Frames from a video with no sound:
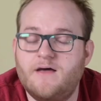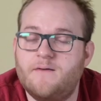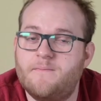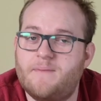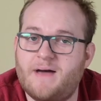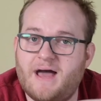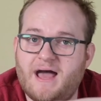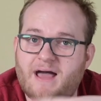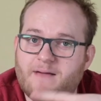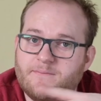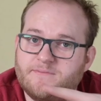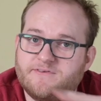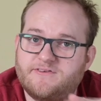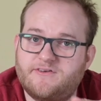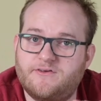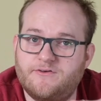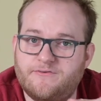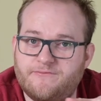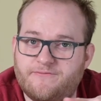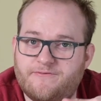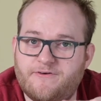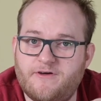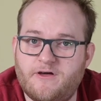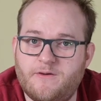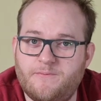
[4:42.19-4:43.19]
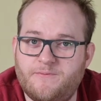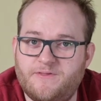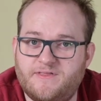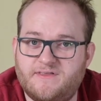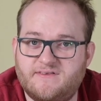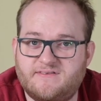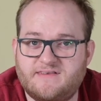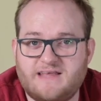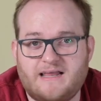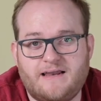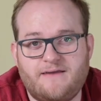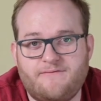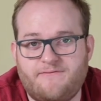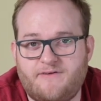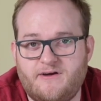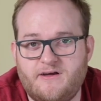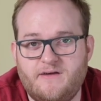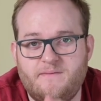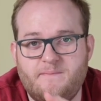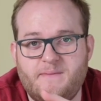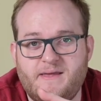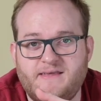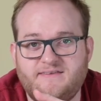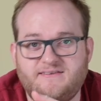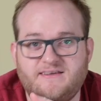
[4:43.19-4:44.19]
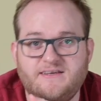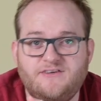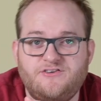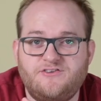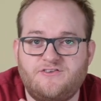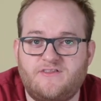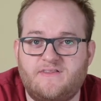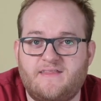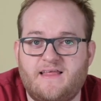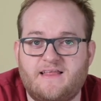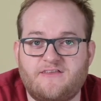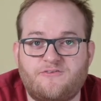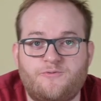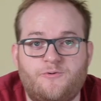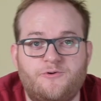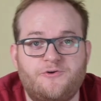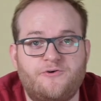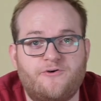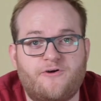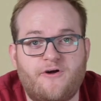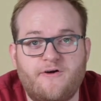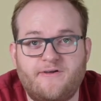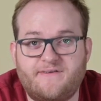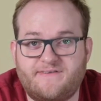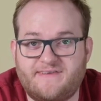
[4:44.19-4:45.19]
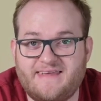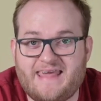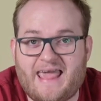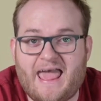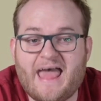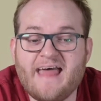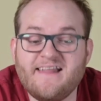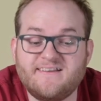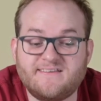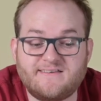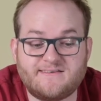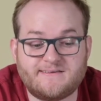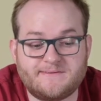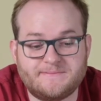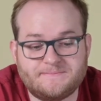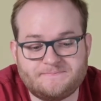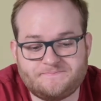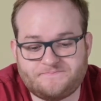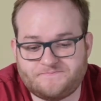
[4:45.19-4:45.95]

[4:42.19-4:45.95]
perhaps confirm with the seller via message that that's what you're going to get,